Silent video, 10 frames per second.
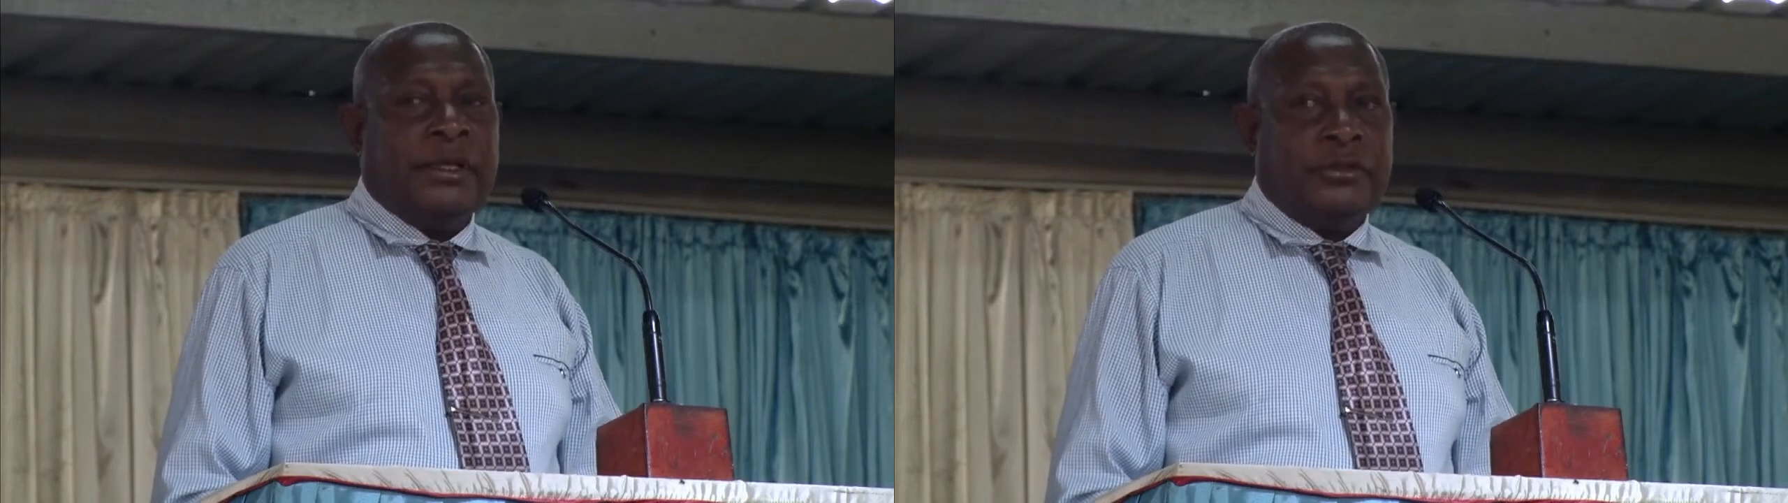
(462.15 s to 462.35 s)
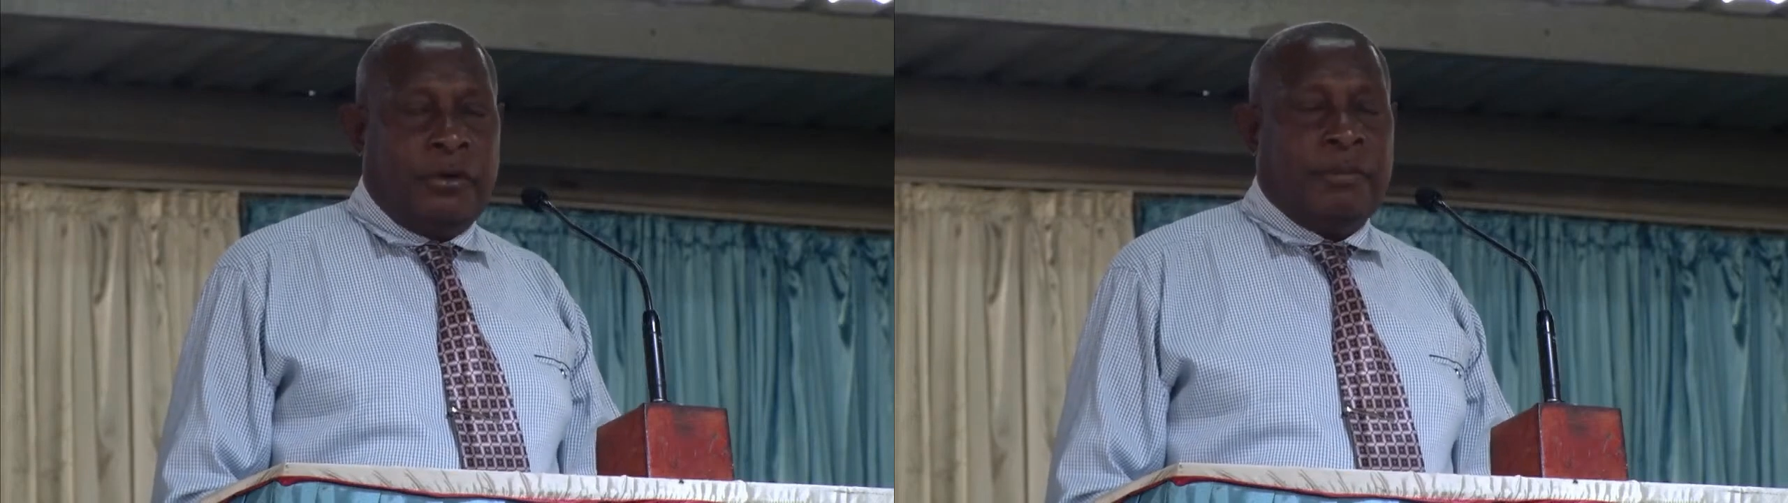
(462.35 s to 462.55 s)

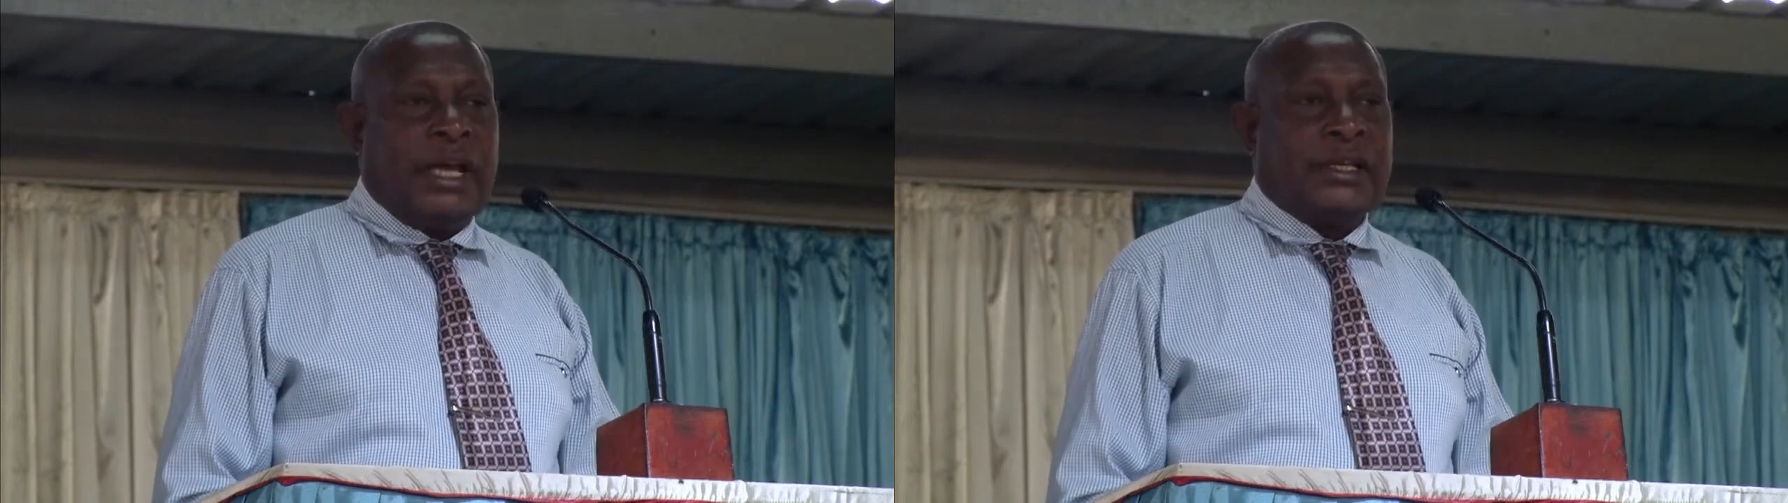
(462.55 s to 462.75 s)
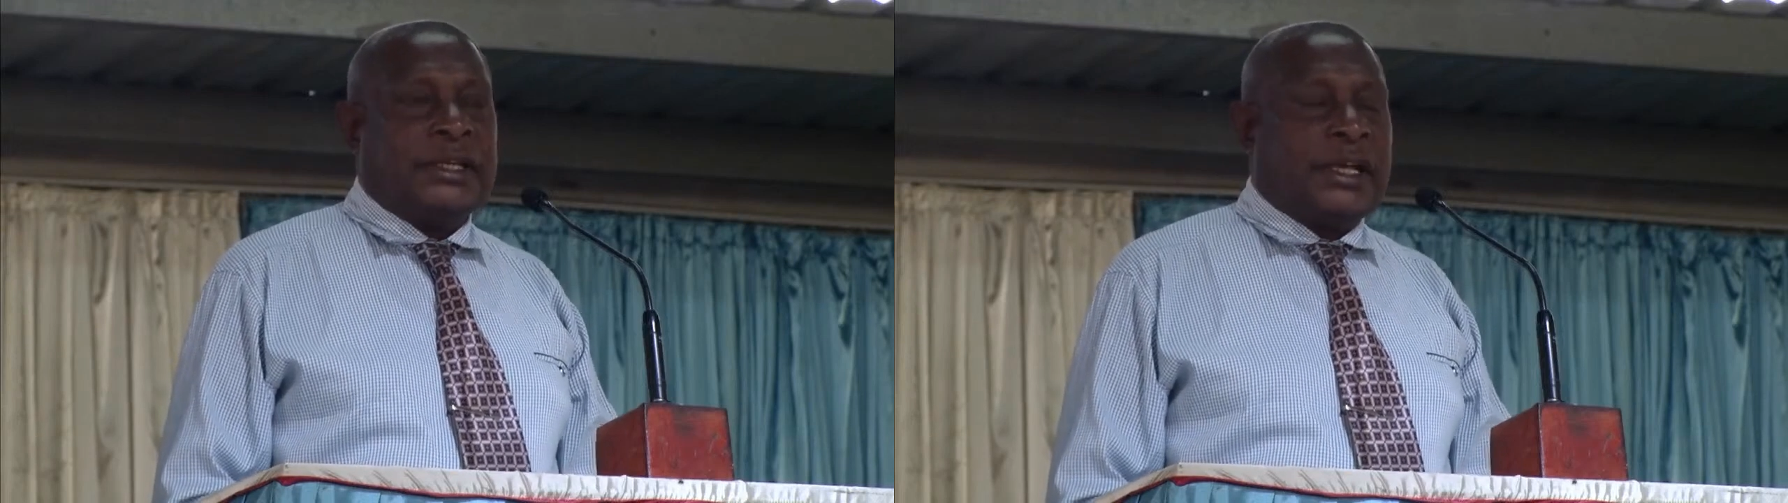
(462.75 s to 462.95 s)
you
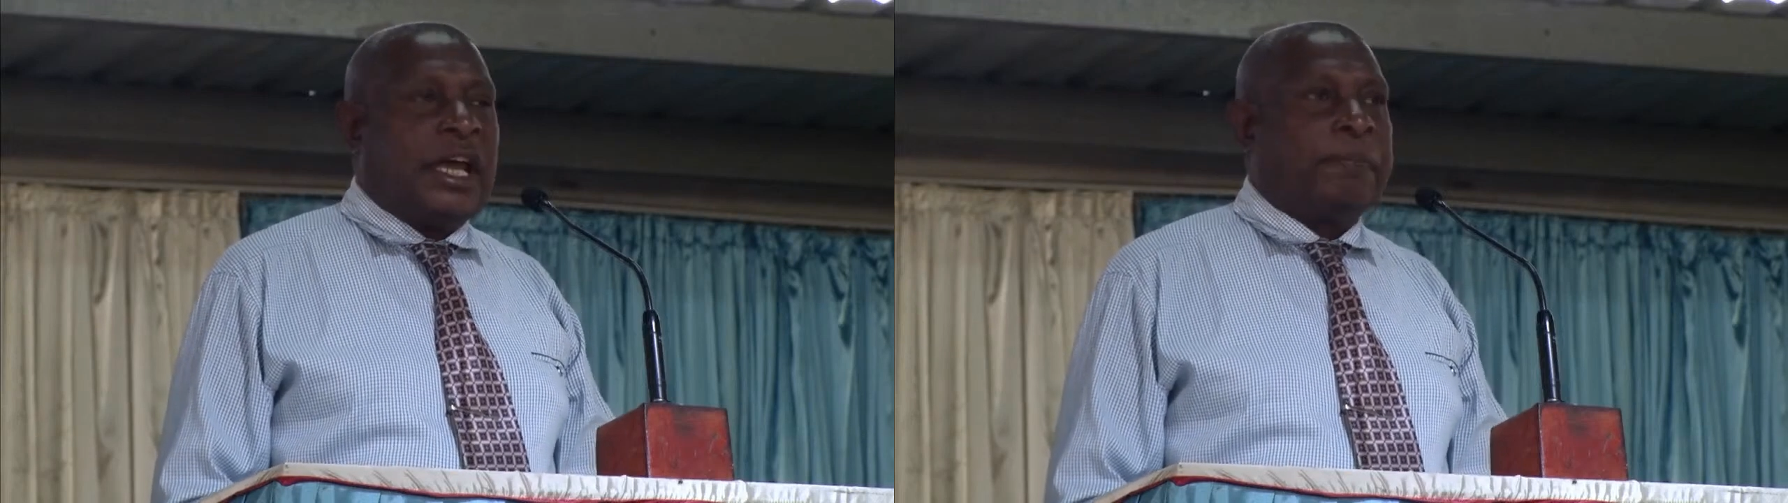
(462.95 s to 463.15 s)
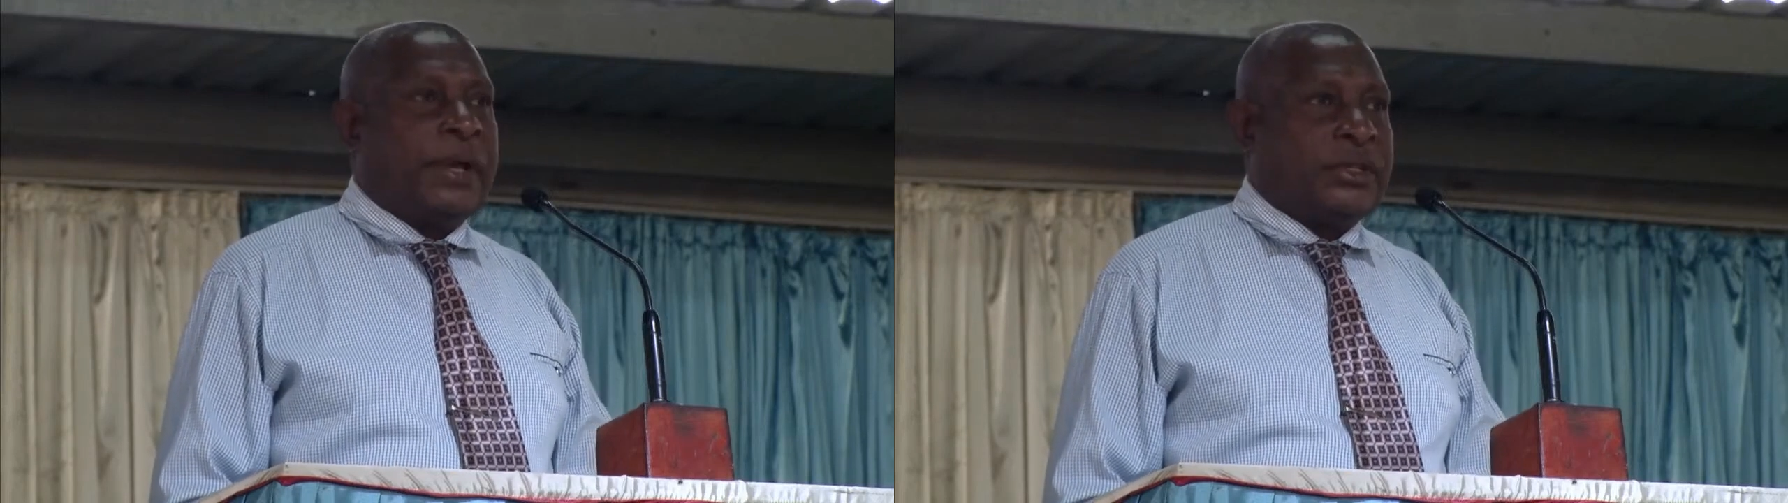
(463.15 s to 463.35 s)
must he
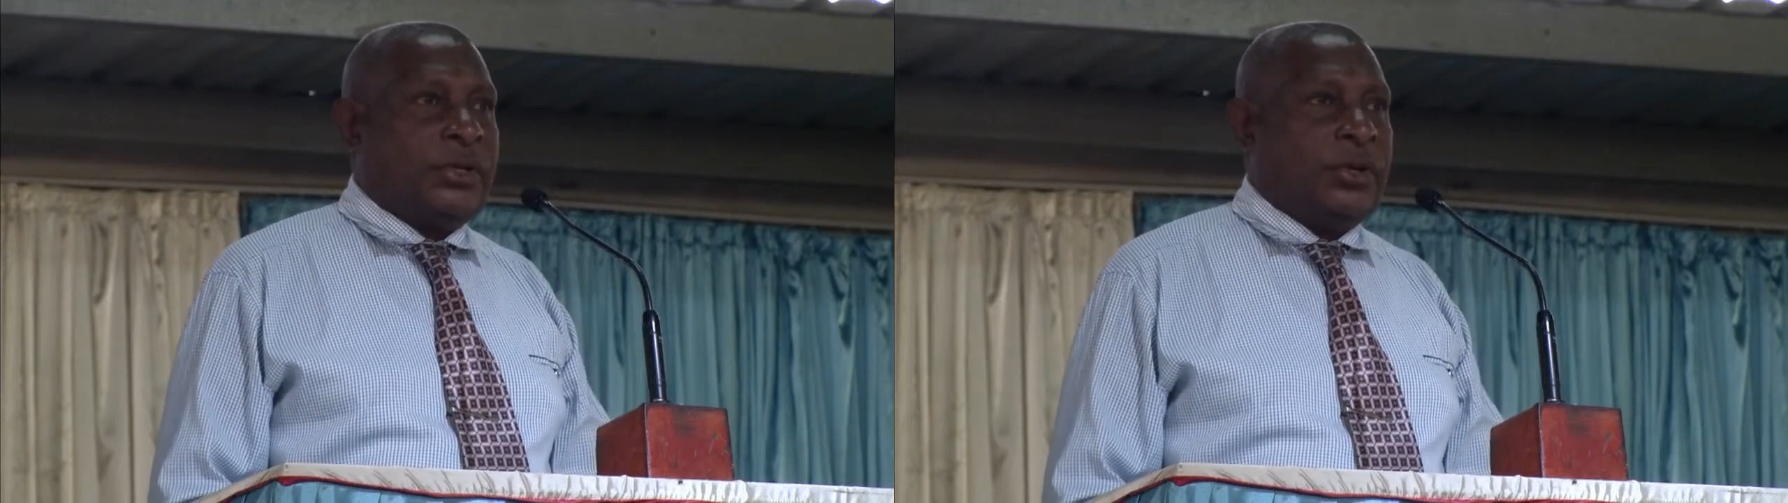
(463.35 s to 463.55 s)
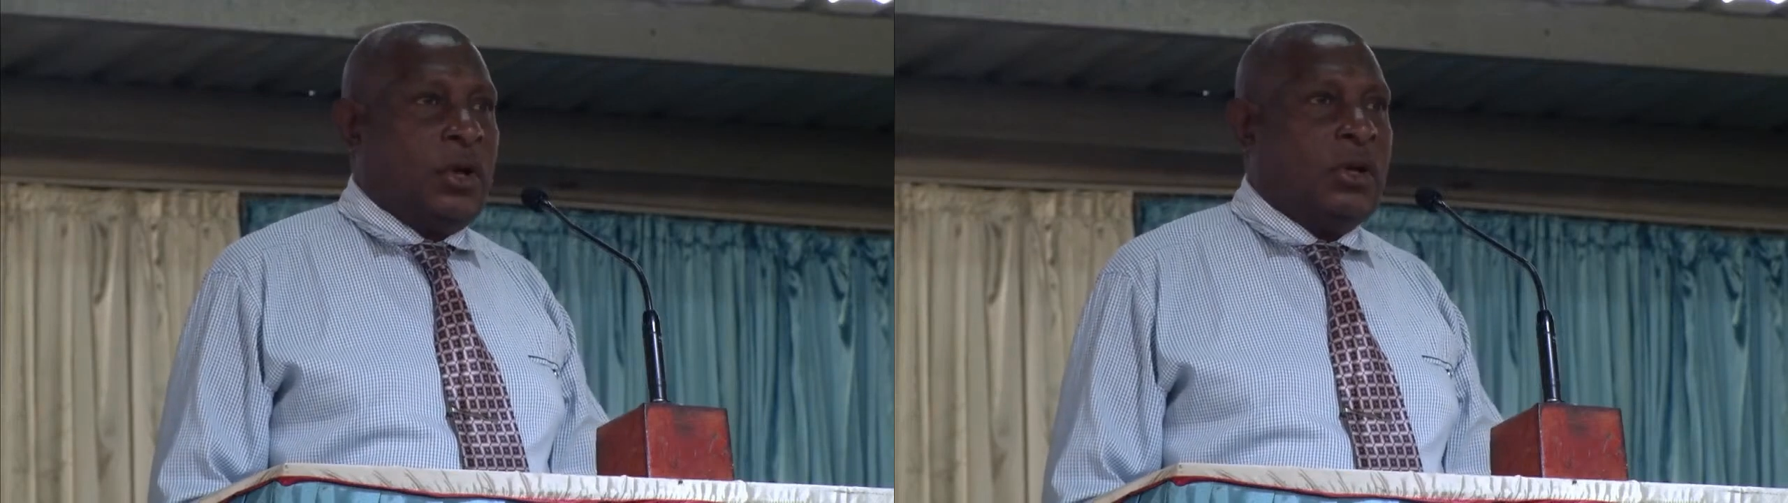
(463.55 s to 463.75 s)
got
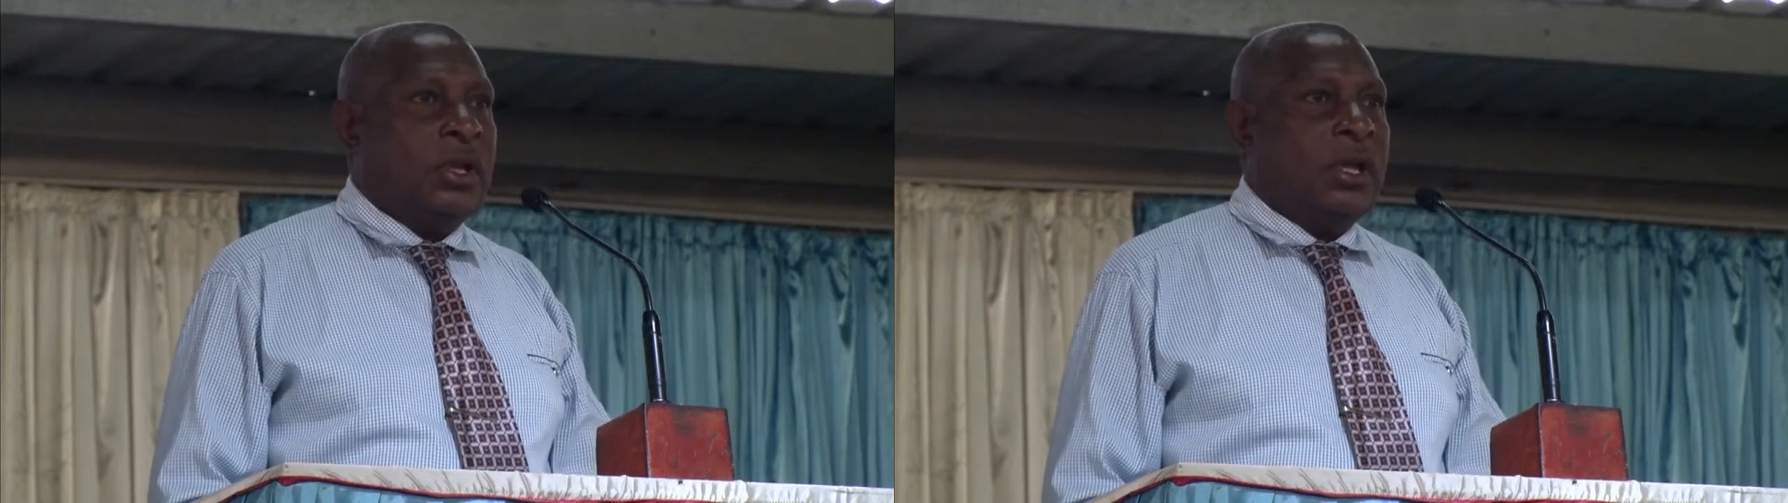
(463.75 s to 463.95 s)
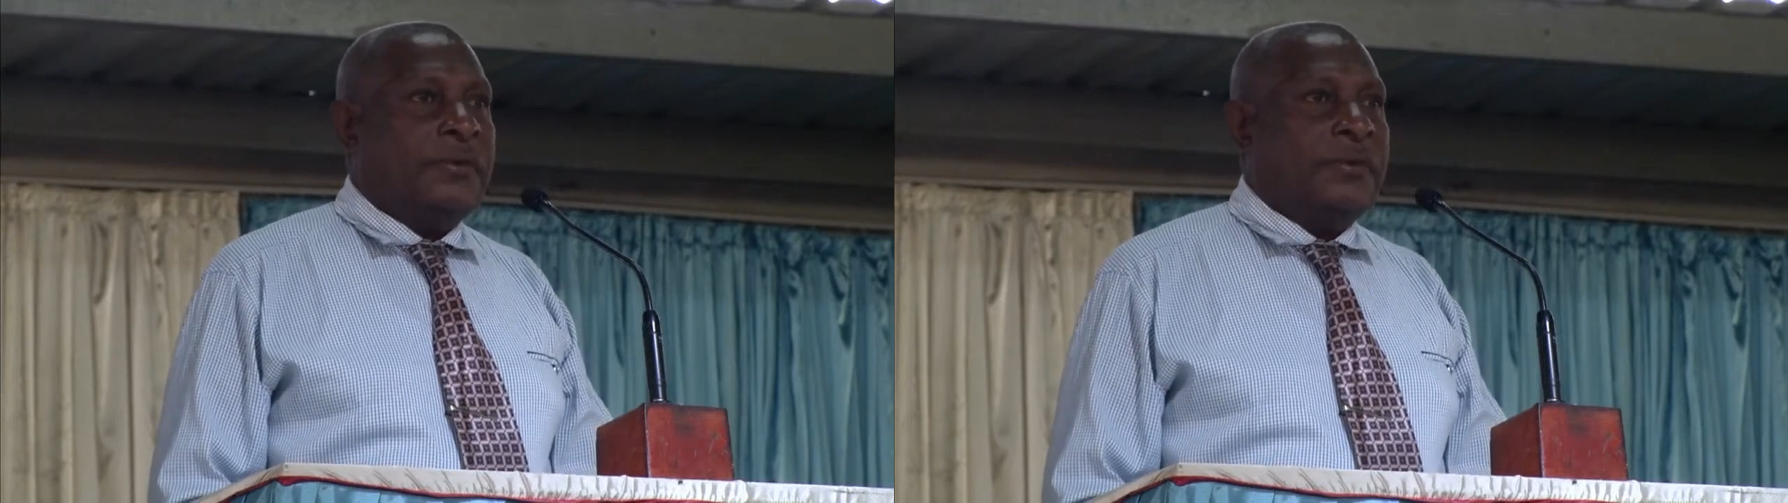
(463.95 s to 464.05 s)
personal